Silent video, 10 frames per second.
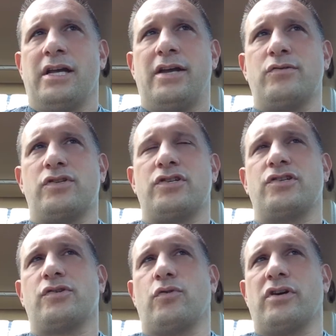he was
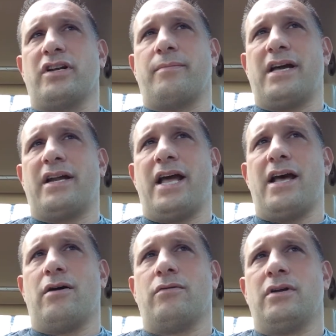just talking about
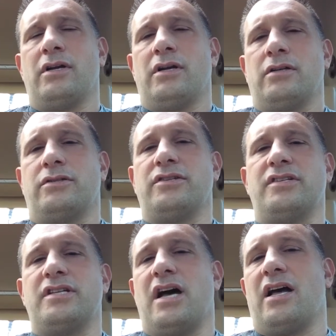how to
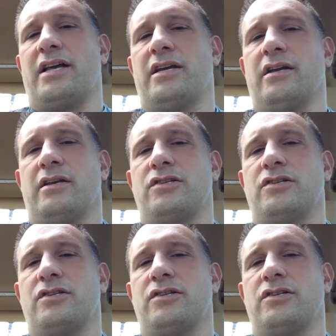deny.